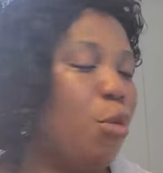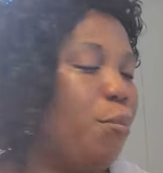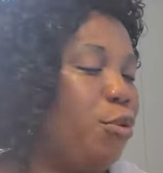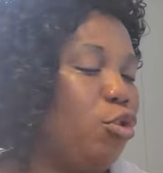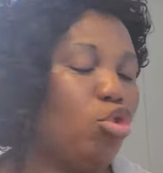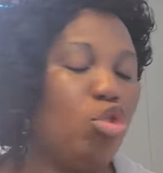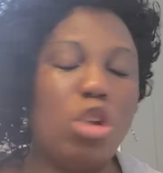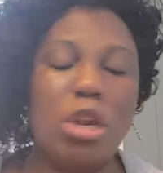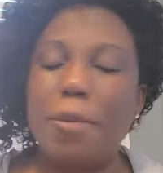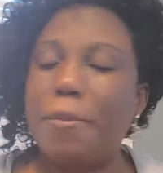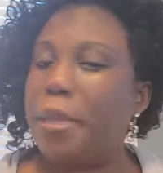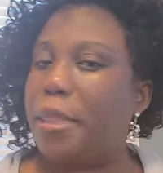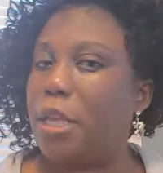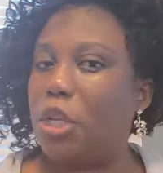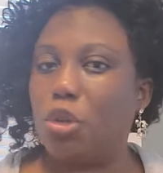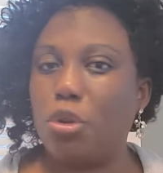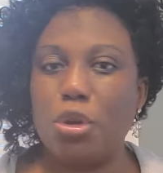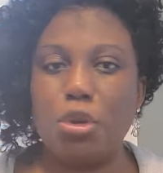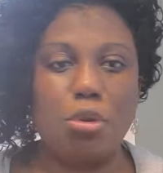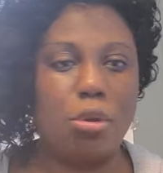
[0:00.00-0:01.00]
will be no
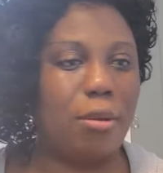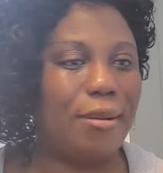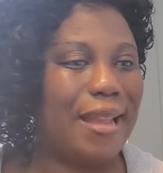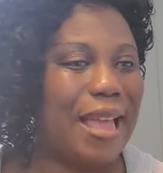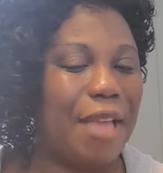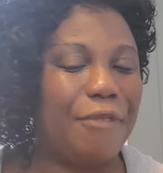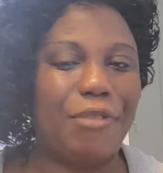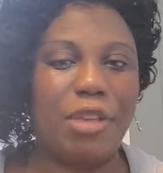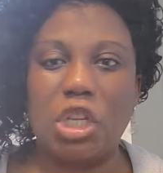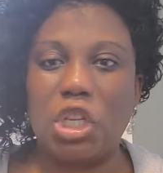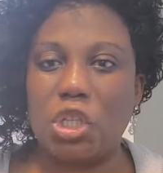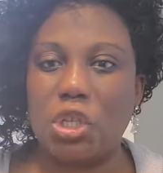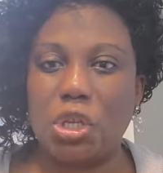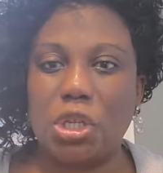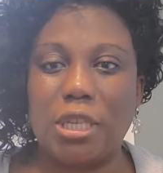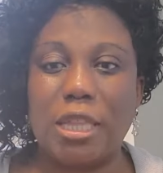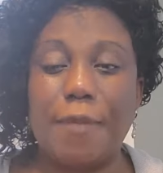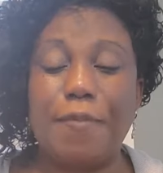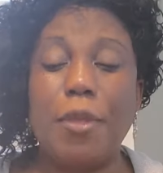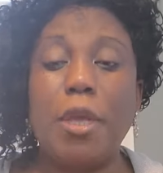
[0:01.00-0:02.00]
limitation in your life in
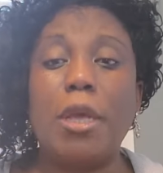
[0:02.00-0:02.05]
jesus name